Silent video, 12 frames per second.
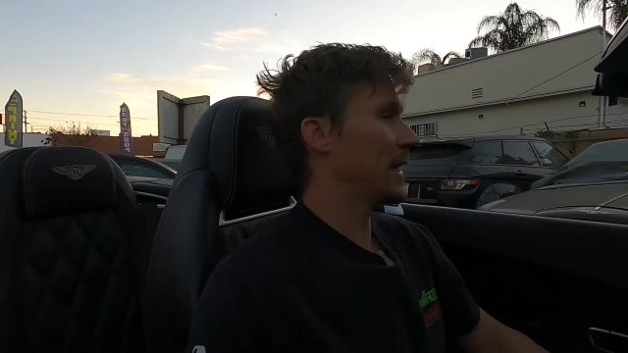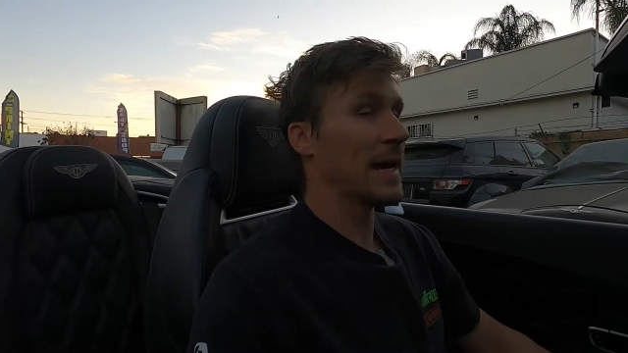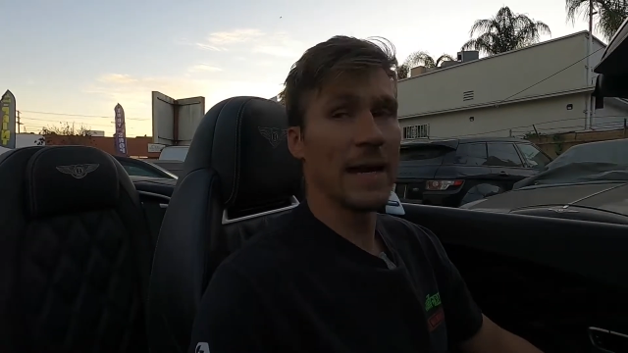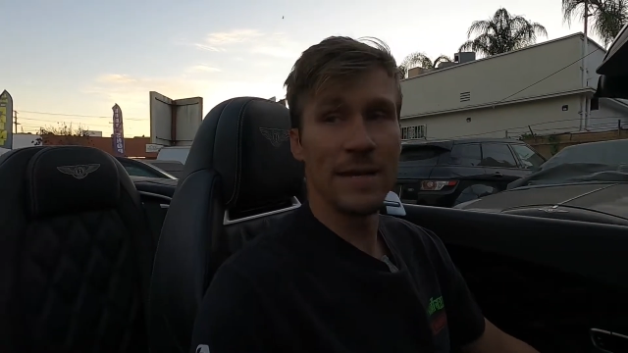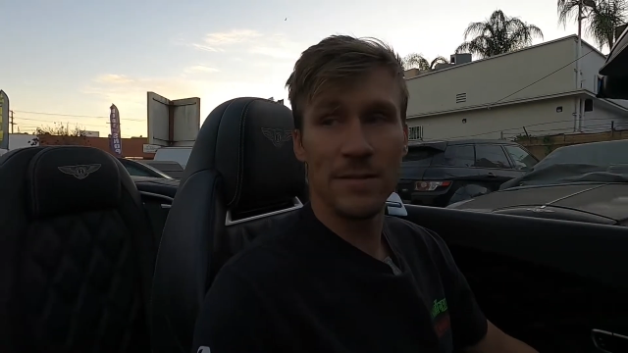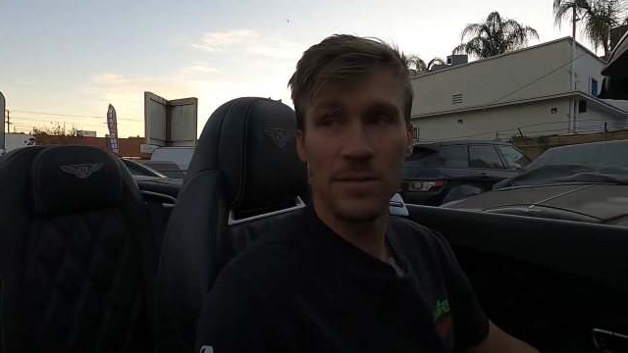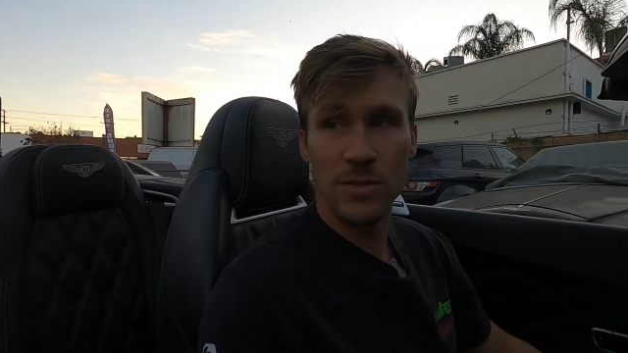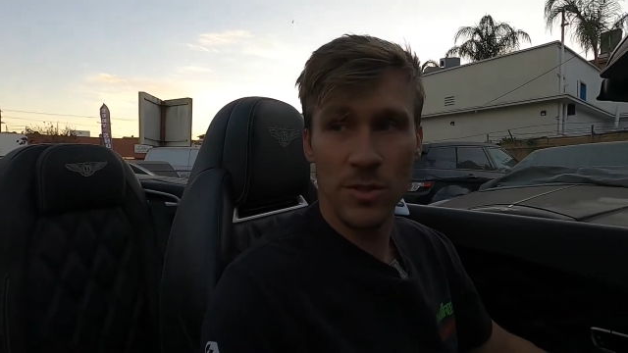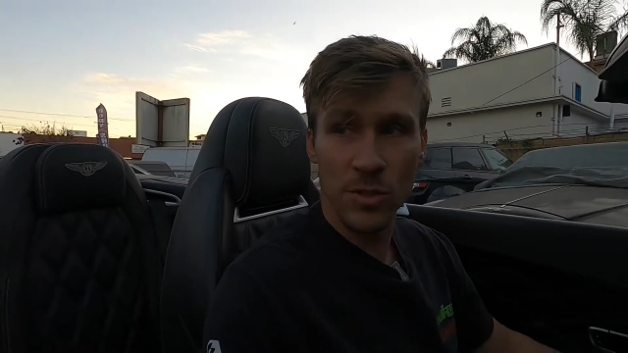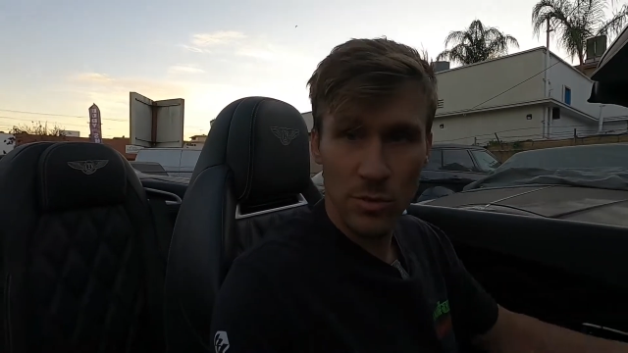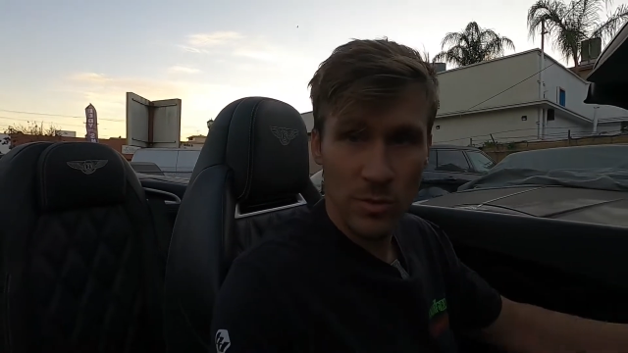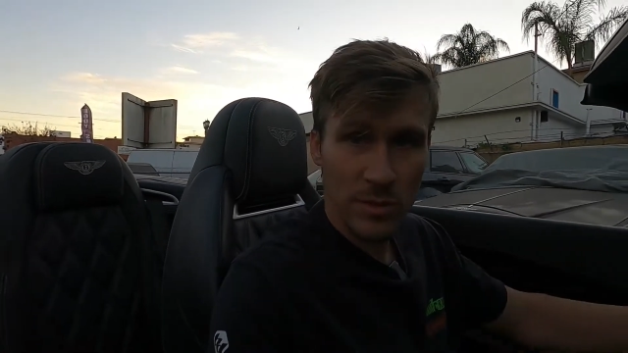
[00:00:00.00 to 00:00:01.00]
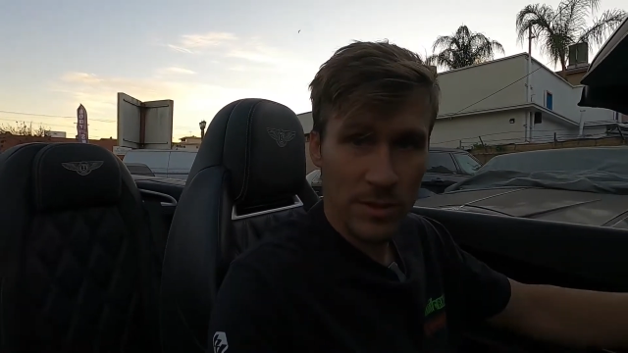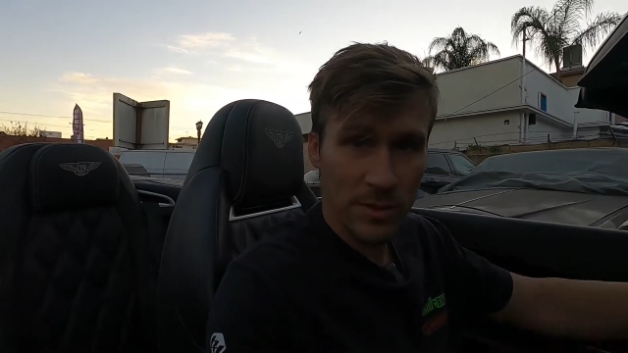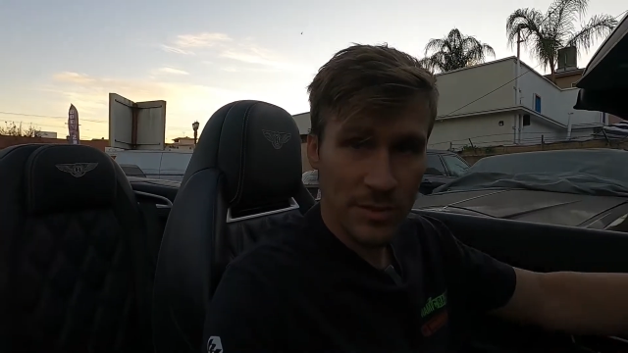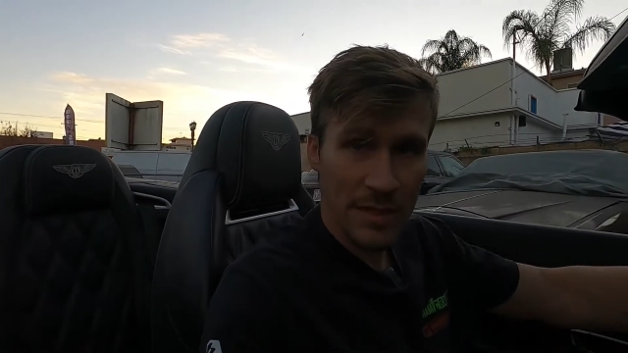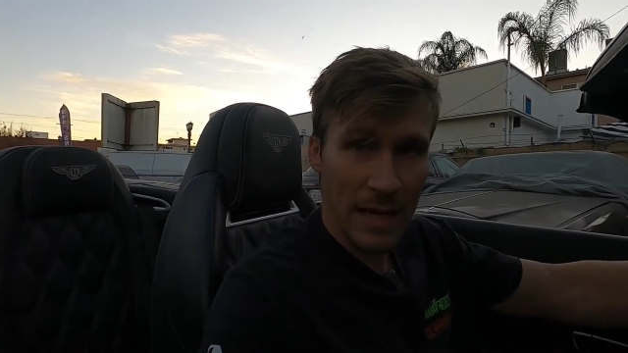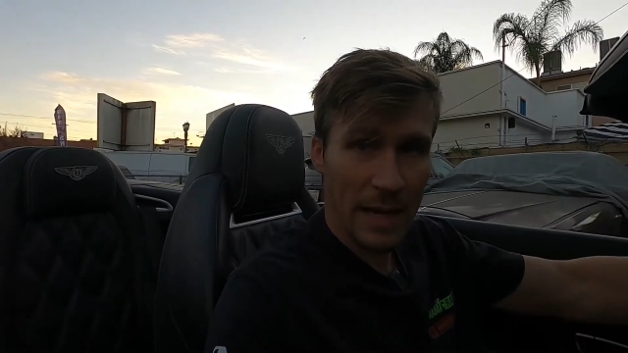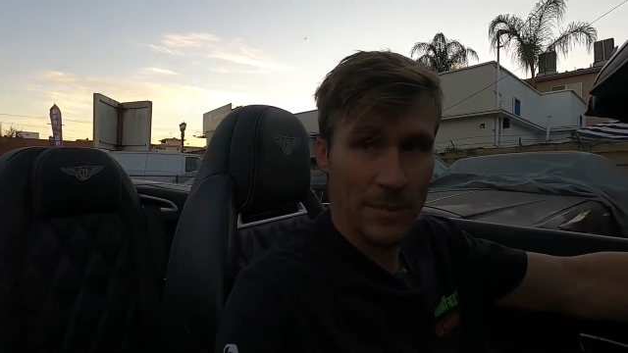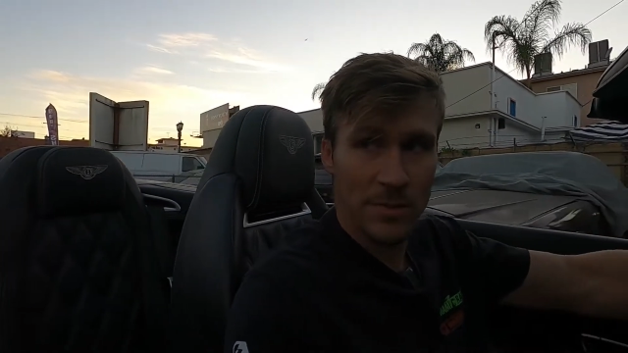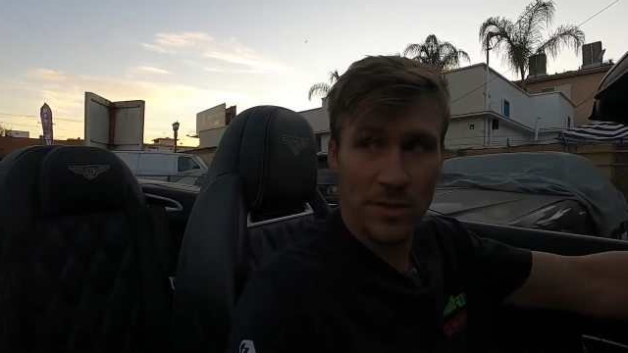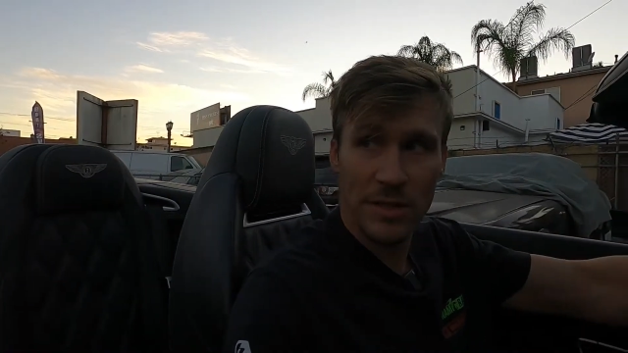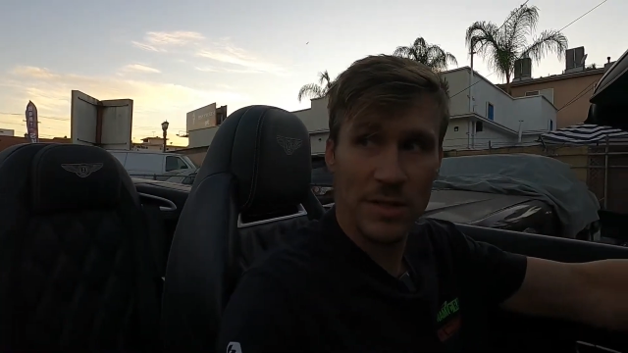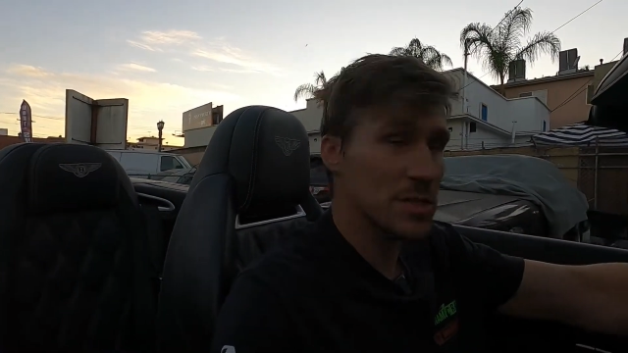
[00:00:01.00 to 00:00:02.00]
it has two little tabs
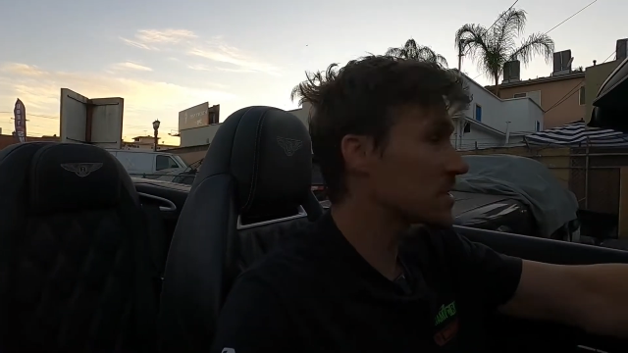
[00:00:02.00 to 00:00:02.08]
on each